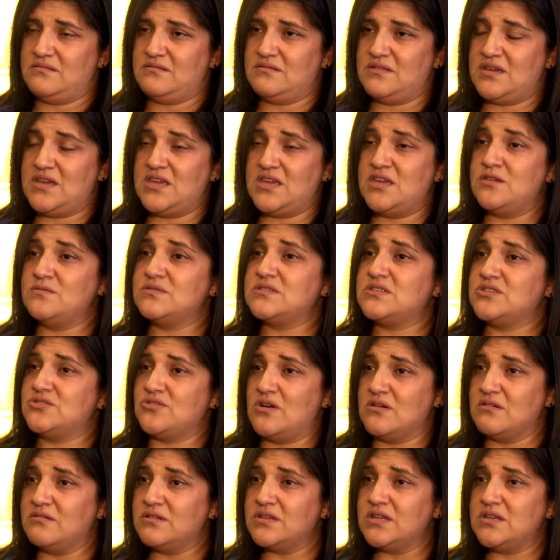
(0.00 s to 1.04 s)
that he was
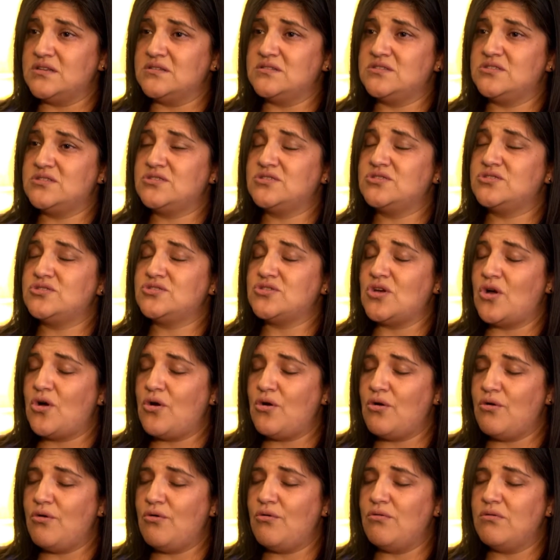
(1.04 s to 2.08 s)
struggling
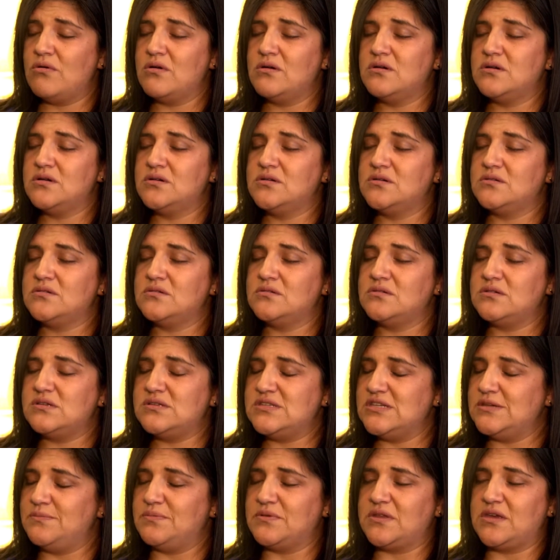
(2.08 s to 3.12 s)
so
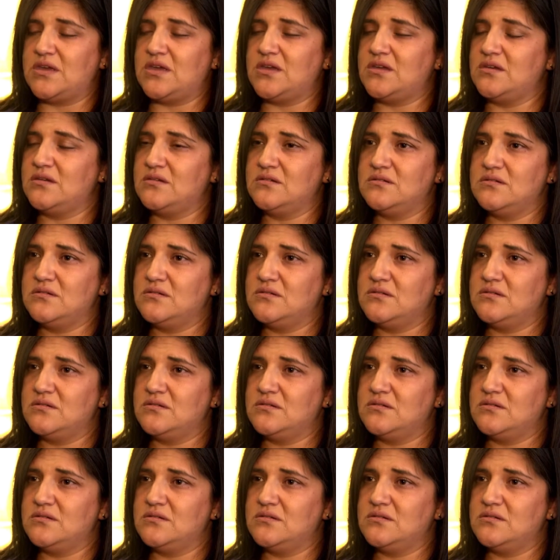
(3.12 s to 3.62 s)
deeply.